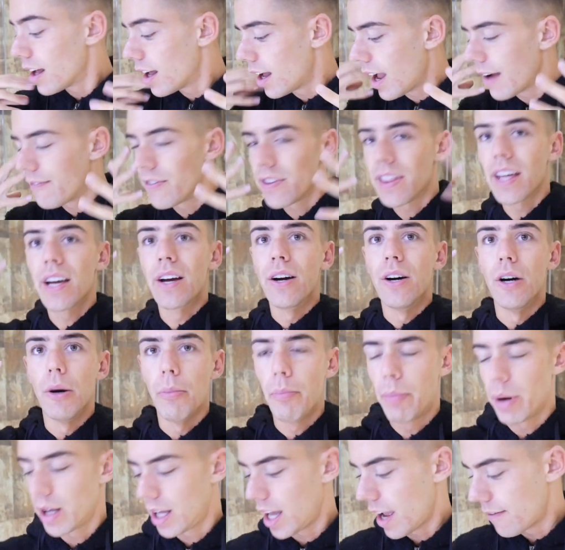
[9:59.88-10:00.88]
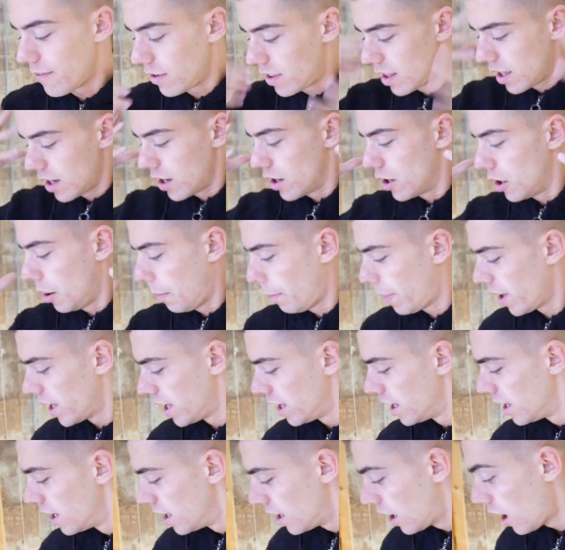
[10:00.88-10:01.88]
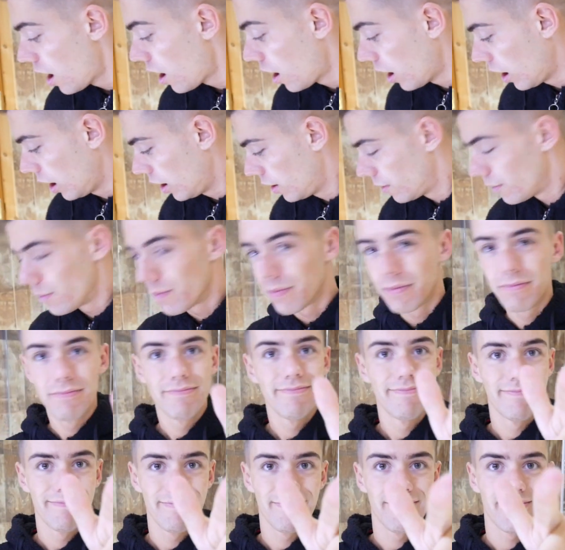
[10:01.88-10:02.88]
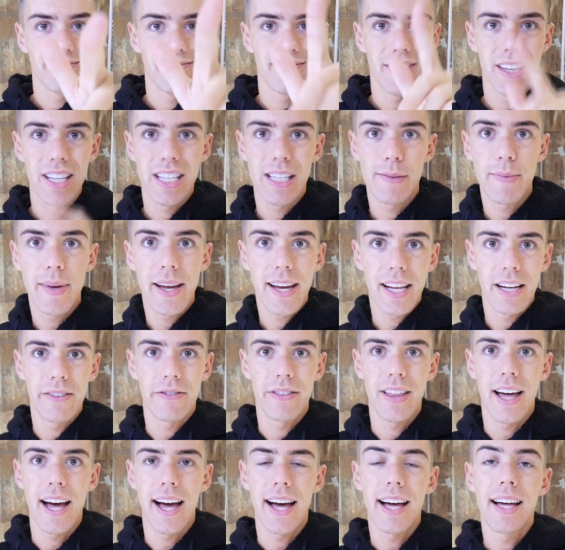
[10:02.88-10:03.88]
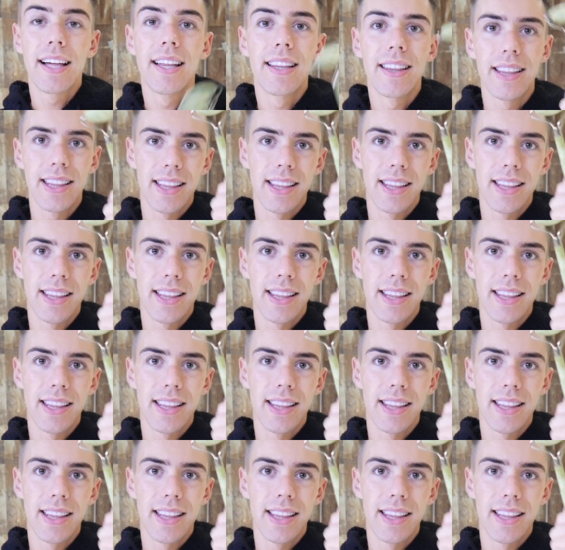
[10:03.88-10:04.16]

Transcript: everything up. Oh, speaking of that,